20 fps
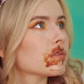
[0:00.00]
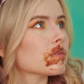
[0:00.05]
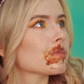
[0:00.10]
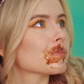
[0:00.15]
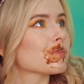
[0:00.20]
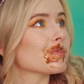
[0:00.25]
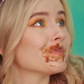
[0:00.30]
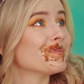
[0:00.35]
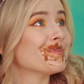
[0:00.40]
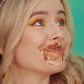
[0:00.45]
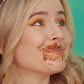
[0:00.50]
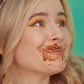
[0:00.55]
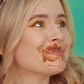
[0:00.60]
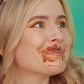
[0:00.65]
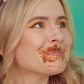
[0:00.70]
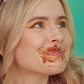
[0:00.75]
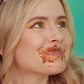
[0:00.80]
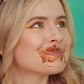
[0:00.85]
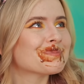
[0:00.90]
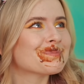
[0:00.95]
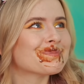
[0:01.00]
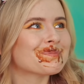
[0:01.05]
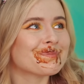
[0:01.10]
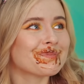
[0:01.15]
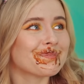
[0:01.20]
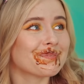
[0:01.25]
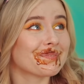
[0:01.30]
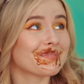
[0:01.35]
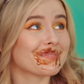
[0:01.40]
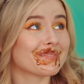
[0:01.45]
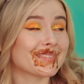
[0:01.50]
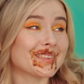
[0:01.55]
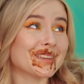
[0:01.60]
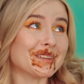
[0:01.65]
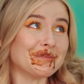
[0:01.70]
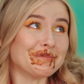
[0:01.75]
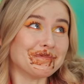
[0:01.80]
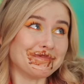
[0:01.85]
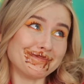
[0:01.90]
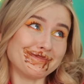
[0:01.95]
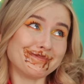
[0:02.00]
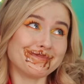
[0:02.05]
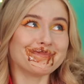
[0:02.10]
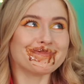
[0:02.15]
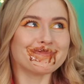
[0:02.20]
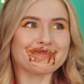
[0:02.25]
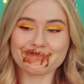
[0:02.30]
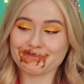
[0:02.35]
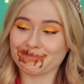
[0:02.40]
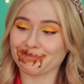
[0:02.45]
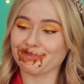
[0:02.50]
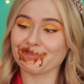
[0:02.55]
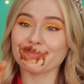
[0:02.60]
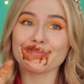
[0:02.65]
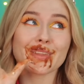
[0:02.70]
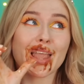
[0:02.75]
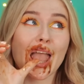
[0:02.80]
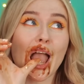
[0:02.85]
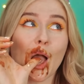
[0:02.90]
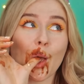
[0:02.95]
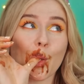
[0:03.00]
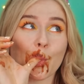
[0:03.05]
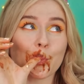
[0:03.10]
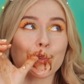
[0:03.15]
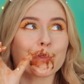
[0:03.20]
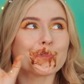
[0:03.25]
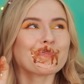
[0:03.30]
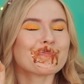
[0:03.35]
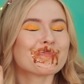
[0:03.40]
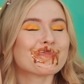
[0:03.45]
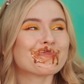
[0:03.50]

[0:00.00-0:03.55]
like you liked it. When you gotta eat, you gotta eat!